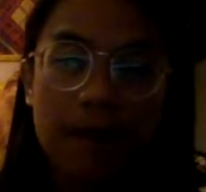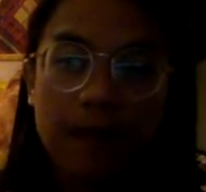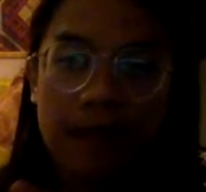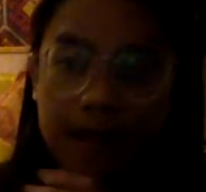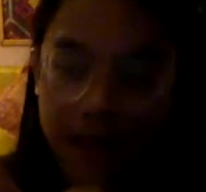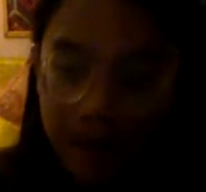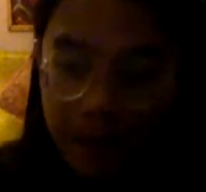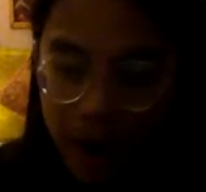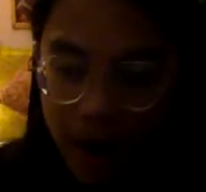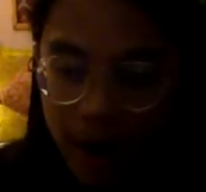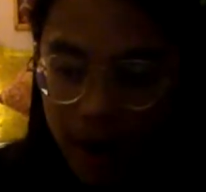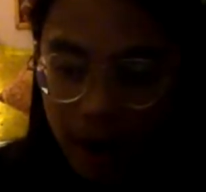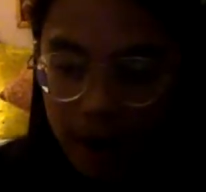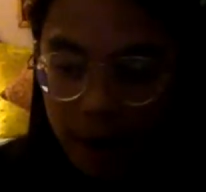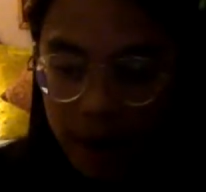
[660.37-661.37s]
that
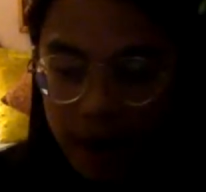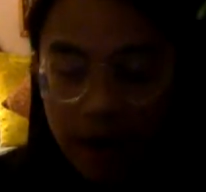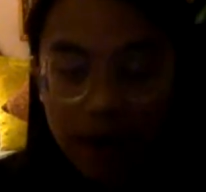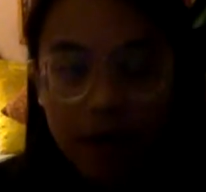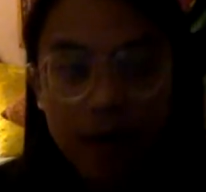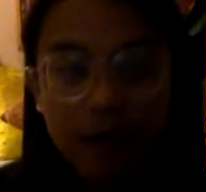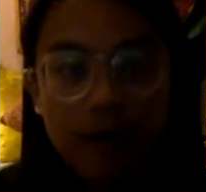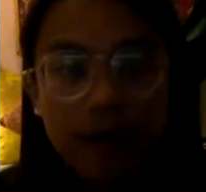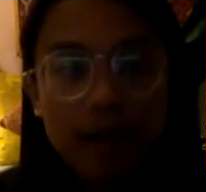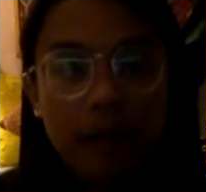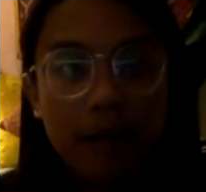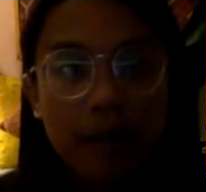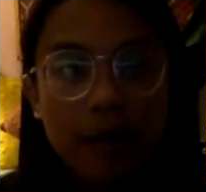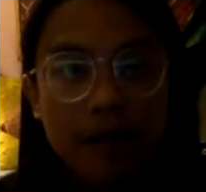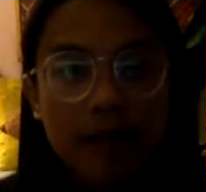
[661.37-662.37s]
somehow
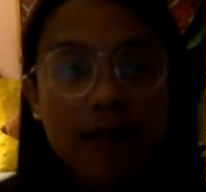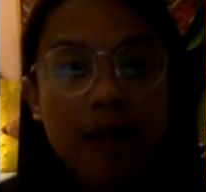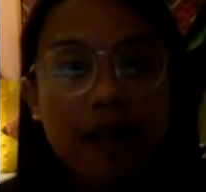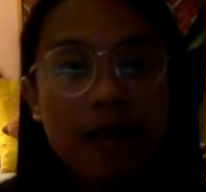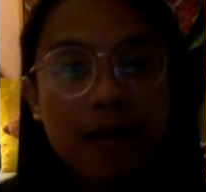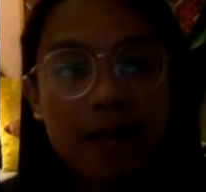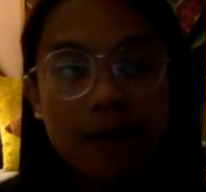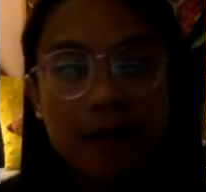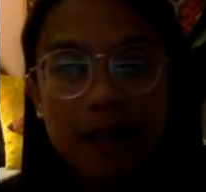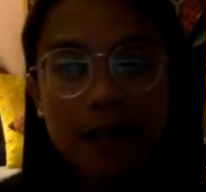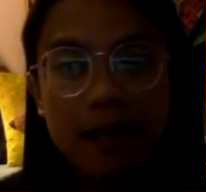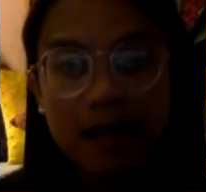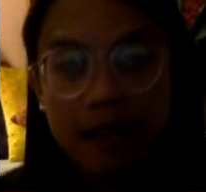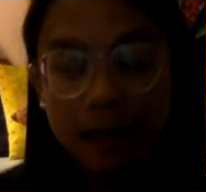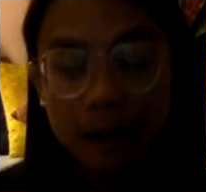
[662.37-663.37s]
something inside of me,
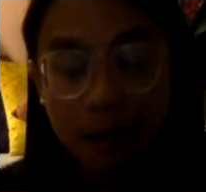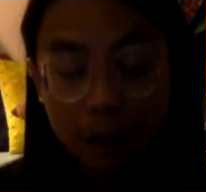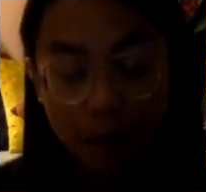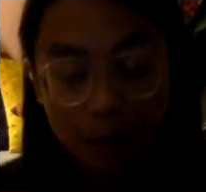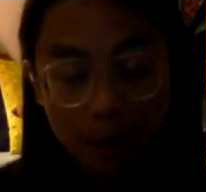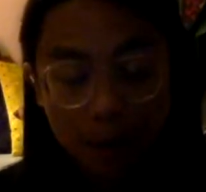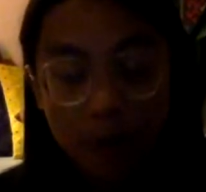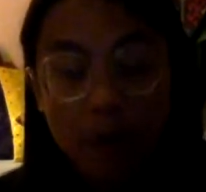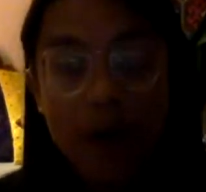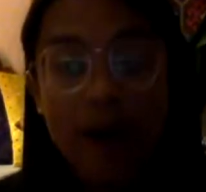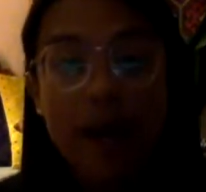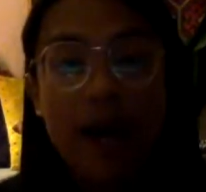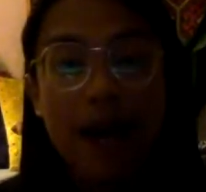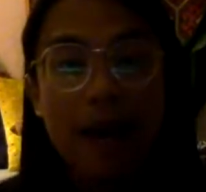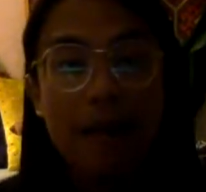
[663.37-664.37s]
like, or who I
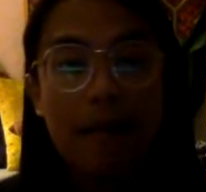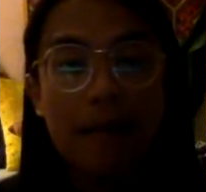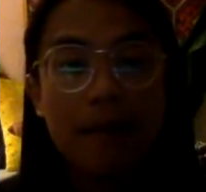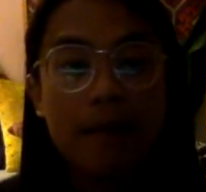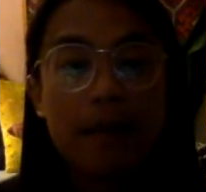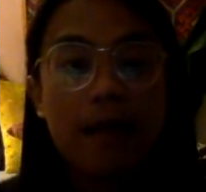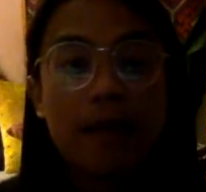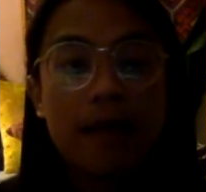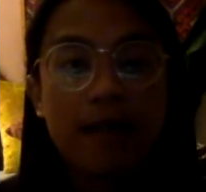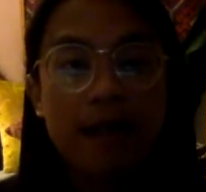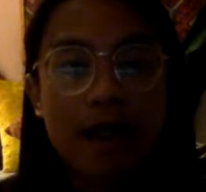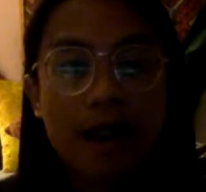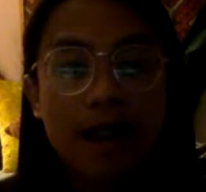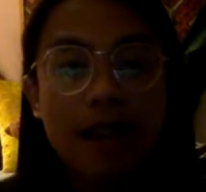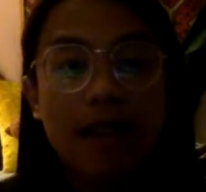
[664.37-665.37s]
am, is
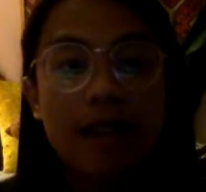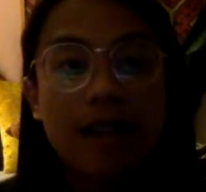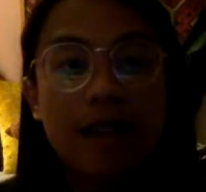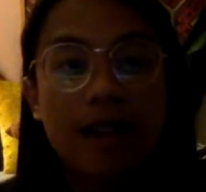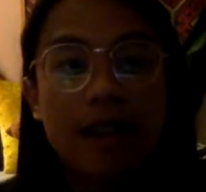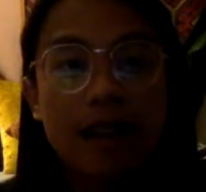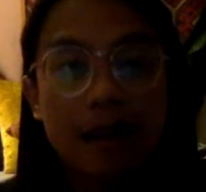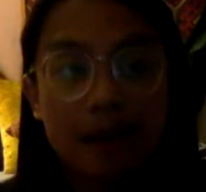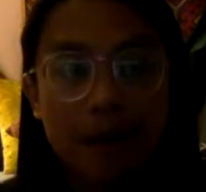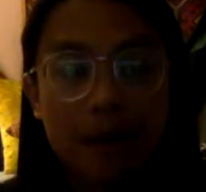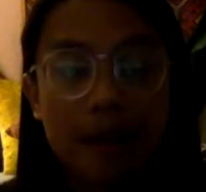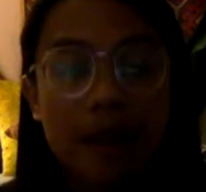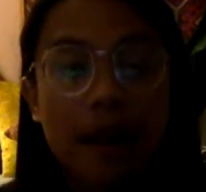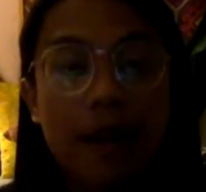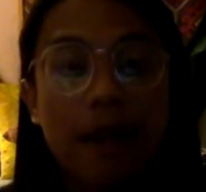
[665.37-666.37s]
not a good
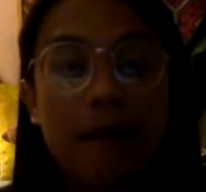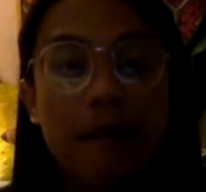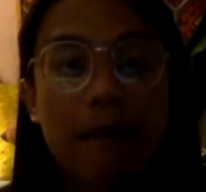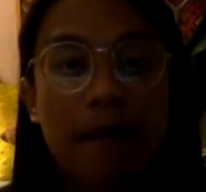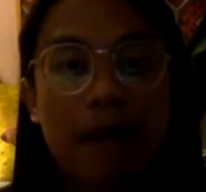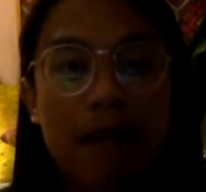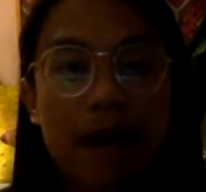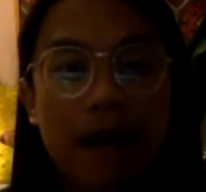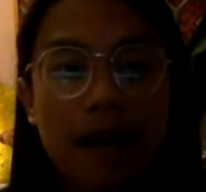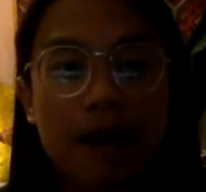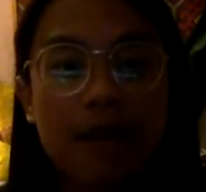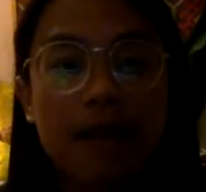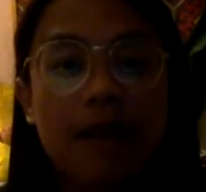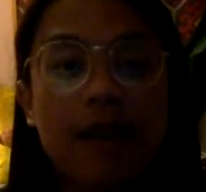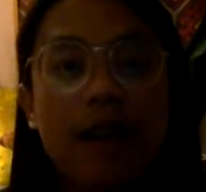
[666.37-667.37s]
thing
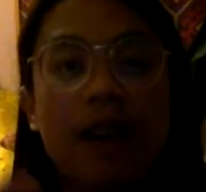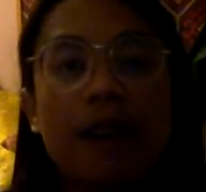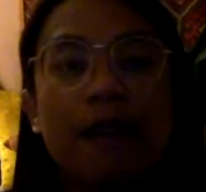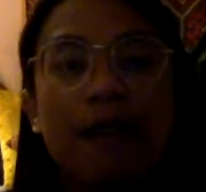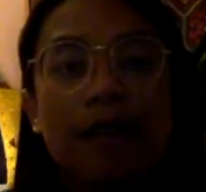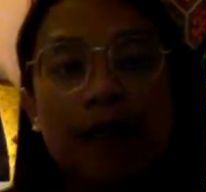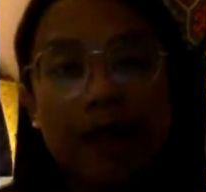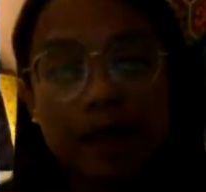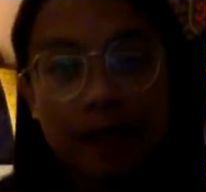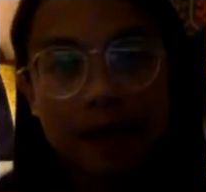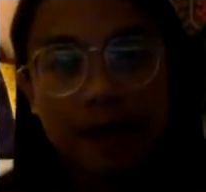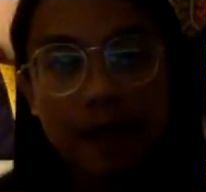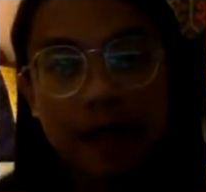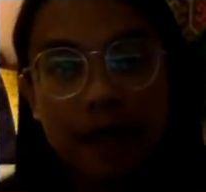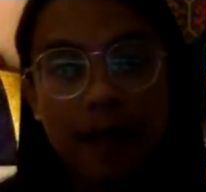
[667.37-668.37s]
because of this
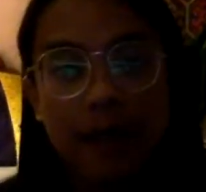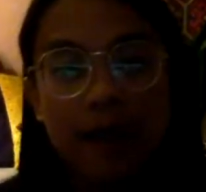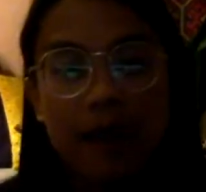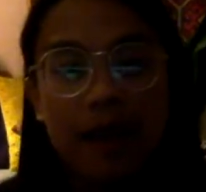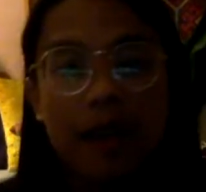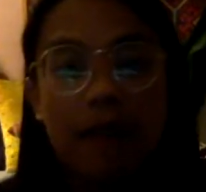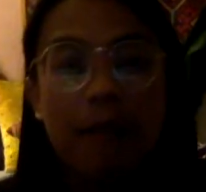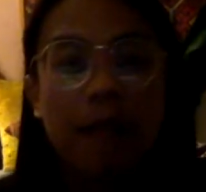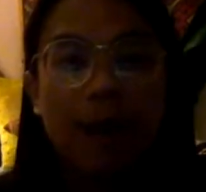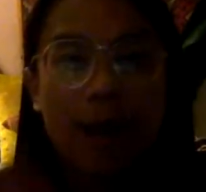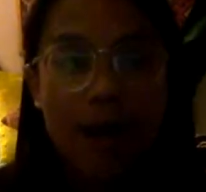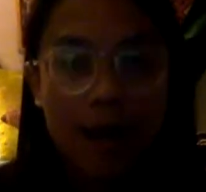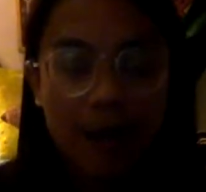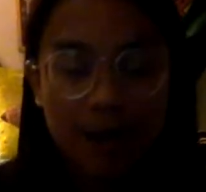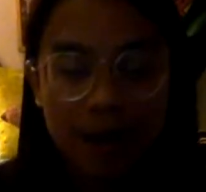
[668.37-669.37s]
thing. I'm a
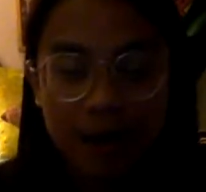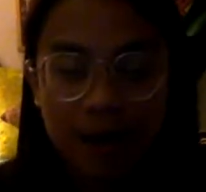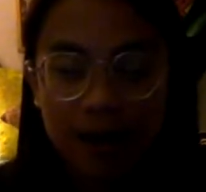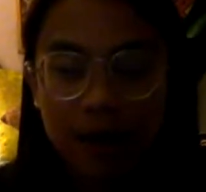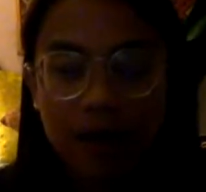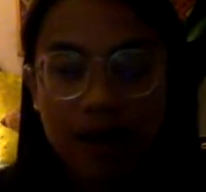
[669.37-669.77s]
liar.